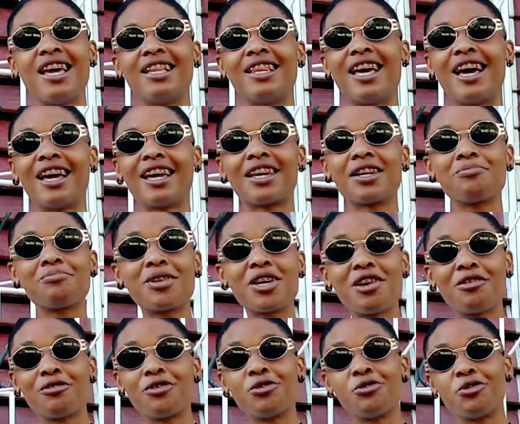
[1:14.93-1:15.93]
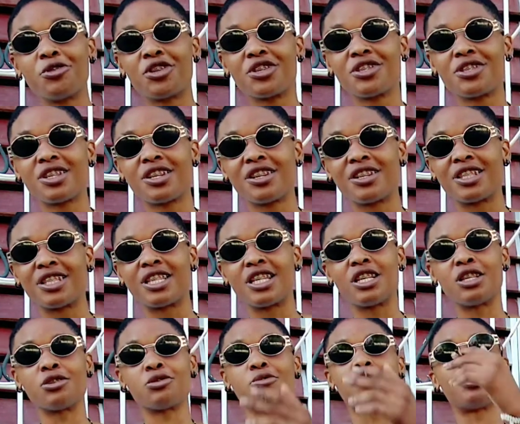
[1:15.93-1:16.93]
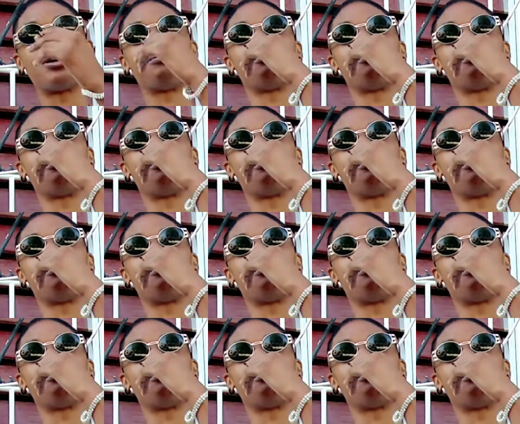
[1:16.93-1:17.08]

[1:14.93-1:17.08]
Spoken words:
Like, you may even know the certain things where